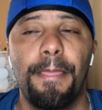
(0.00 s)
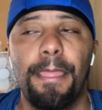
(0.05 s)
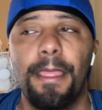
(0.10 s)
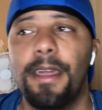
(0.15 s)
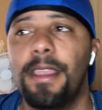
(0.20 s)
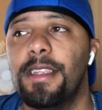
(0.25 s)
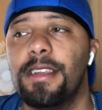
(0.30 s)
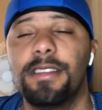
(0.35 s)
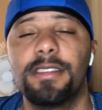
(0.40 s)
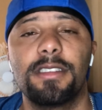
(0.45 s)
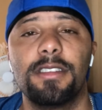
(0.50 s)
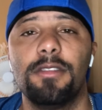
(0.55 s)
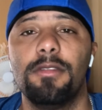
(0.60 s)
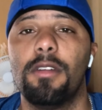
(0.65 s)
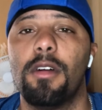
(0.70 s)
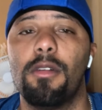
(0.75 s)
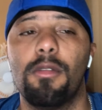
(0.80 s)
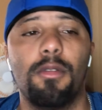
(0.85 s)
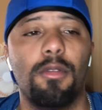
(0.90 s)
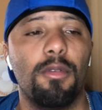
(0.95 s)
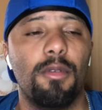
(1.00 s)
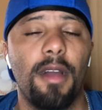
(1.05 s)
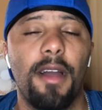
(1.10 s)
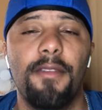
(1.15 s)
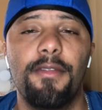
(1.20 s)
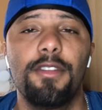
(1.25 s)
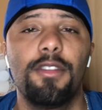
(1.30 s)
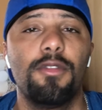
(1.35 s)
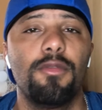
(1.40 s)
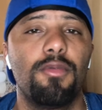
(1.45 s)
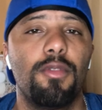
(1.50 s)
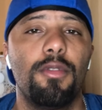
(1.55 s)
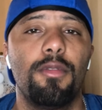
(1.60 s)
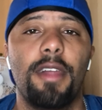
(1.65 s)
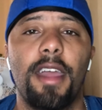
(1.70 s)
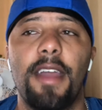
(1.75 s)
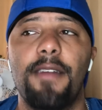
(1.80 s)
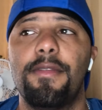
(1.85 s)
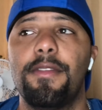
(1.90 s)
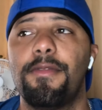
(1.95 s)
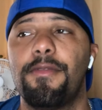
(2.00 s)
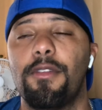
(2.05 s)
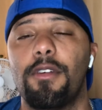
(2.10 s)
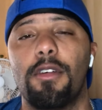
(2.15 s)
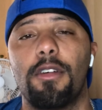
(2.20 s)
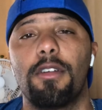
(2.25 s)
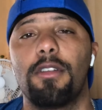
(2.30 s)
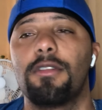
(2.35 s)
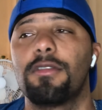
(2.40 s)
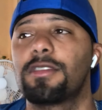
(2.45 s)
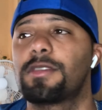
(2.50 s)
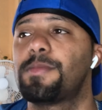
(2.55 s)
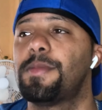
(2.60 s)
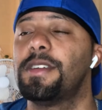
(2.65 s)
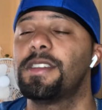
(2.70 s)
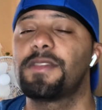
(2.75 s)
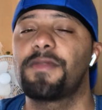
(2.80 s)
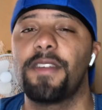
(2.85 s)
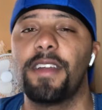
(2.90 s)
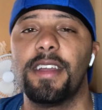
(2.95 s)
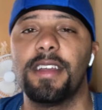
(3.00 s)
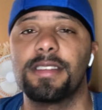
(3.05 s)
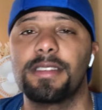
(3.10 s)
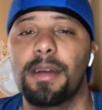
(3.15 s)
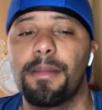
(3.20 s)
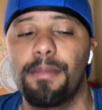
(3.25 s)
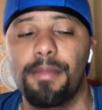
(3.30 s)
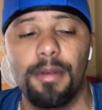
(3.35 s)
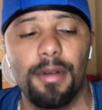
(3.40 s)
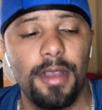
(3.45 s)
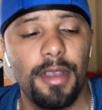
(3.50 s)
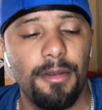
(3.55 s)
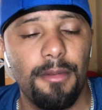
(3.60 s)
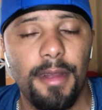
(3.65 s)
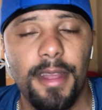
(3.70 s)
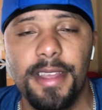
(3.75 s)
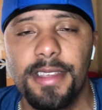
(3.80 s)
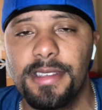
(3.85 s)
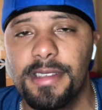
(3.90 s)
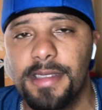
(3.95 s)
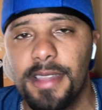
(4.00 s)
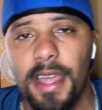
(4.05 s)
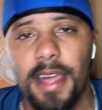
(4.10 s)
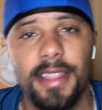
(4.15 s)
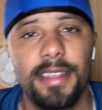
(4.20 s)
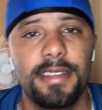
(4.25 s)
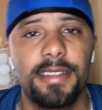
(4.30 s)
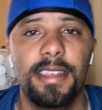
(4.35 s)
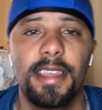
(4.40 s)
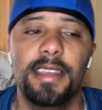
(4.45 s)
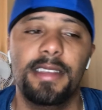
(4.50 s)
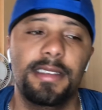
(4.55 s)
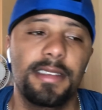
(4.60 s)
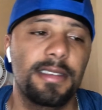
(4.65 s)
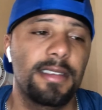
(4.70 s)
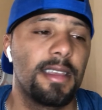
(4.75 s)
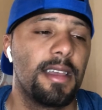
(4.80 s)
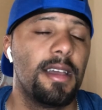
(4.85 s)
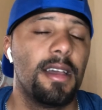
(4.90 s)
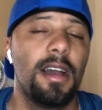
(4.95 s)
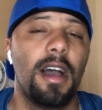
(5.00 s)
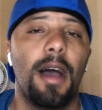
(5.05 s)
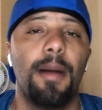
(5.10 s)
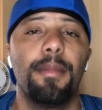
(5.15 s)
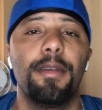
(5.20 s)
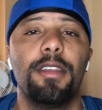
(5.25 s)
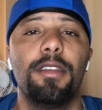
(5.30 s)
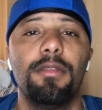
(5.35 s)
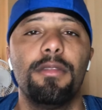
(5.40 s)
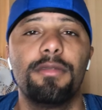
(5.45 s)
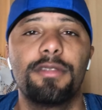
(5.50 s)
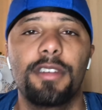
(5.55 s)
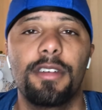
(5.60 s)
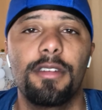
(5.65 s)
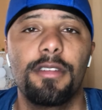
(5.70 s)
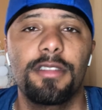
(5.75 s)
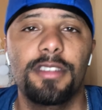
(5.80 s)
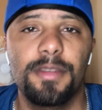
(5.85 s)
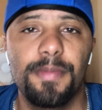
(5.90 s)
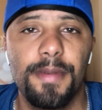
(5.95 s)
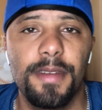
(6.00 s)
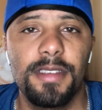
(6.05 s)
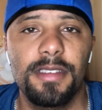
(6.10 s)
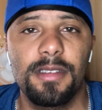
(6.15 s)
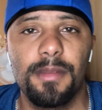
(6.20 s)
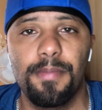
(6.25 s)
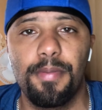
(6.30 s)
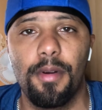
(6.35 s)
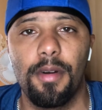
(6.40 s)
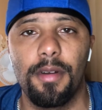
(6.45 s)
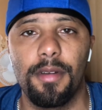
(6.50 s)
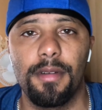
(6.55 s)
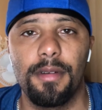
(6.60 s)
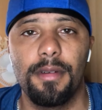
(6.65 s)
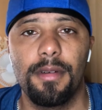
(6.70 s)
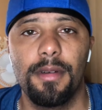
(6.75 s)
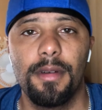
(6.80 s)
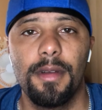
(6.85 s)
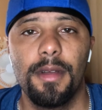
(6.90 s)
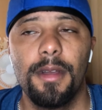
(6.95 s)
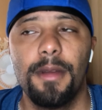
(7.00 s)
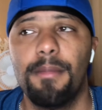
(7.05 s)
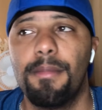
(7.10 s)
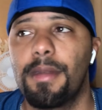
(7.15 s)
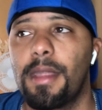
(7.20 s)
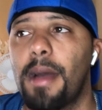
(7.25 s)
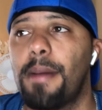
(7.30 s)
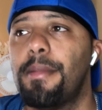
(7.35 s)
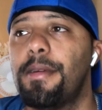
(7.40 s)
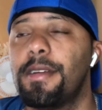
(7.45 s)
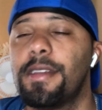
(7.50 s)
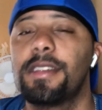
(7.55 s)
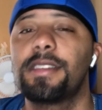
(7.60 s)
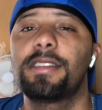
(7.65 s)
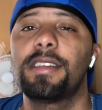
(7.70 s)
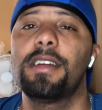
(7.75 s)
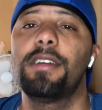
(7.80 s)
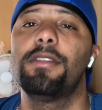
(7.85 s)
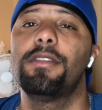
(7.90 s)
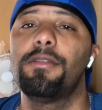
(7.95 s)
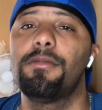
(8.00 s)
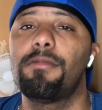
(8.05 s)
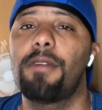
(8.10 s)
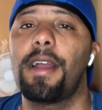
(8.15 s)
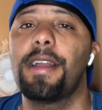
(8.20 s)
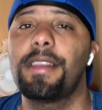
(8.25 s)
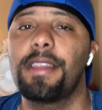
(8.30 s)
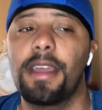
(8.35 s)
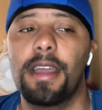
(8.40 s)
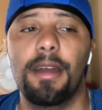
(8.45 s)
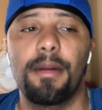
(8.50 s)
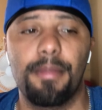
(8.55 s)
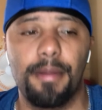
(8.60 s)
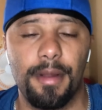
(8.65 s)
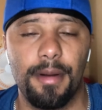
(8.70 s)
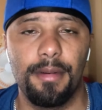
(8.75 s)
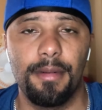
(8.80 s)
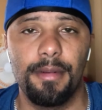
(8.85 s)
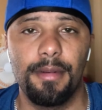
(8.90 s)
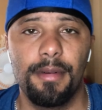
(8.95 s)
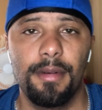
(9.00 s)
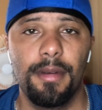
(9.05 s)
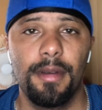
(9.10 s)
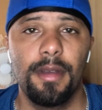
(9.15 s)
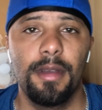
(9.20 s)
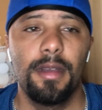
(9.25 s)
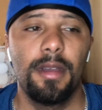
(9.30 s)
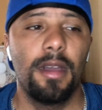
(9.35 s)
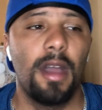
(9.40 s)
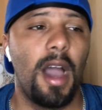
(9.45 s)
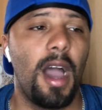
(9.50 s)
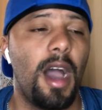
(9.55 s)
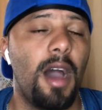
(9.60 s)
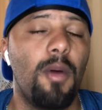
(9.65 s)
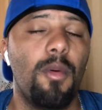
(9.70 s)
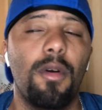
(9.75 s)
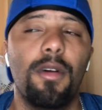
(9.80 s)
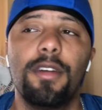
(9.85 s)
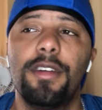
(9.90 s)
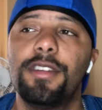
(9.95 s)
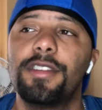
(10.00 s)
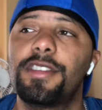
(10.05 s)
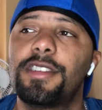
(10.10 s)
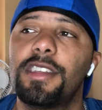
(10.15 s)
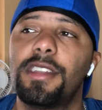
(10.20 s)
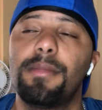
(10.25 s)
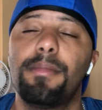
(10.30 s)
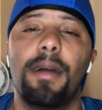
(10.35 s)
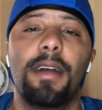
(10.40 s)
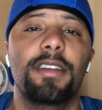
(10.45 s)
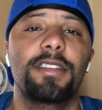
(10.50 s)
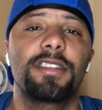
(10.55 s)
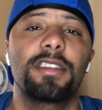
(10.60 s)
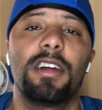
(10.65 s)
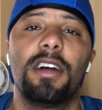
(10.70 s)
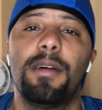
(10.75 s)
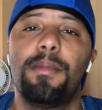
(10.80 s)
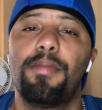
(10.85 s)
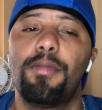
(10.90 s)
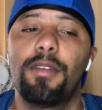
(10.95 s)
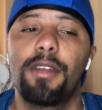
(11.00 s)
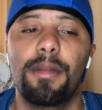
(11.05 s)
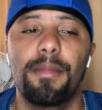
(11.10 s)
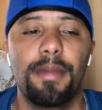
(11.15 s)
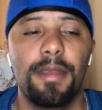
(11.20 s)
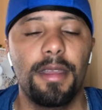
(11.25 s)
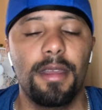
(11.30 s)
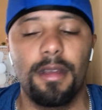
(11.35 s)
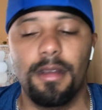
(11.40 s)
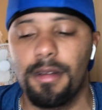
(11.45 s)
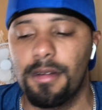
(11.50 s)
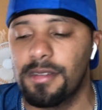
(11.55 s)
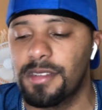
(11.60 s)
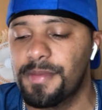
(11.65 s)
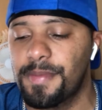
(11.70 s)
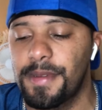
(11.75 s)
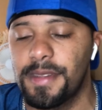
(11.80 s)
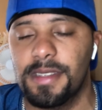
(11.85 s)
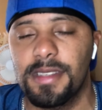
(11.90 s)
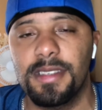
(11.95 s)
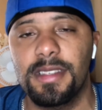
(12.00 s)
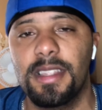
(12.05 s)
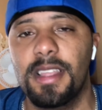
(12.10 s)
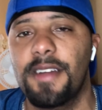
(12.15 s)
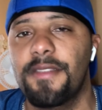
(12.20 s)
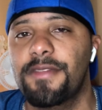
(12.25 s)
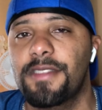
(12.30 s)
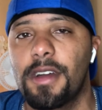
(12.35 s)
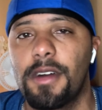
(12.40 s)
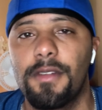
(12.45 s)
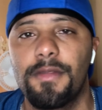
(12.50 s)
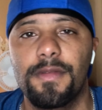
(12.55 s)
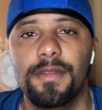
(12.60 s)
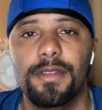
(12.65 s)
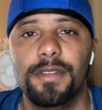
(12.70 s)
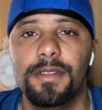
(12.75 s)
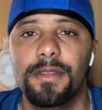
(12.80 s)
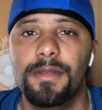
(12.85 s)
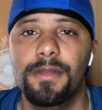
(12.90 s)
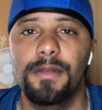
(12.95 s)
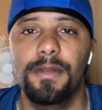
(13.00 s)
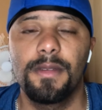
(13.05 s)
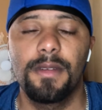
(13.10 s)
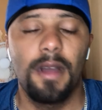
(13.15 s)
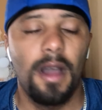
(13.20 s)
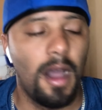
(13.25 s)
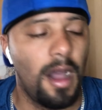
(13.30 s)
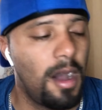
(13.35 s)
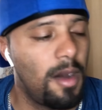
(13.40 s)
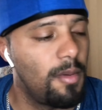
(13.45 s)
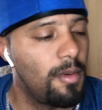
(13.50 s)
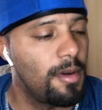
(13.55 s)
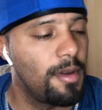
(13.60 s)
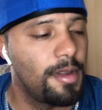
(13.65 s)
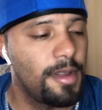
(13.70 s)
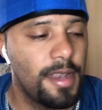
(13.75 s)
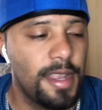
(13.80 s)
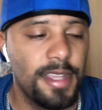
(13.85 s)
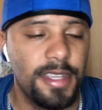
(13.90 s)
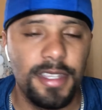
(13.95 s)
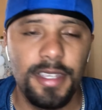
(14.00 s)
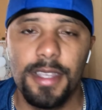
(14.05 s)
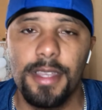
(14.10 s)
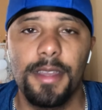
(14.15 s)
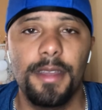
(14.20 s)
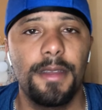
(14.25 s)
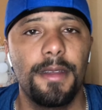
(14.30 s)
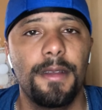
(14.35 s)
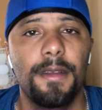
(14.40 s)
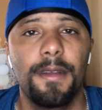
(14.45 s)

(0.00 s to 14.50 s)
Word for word: And as, you know, whoever you root heavy for, Errol Spence fans, I'm born and raised in Dallas, Texas. I'm a huge Errol Spence supporter. But I'm here to tell you right now, bro, I don't want to hear shit about Shawn Porter being Errol Spence's leftovers. I don't want to hear that shit.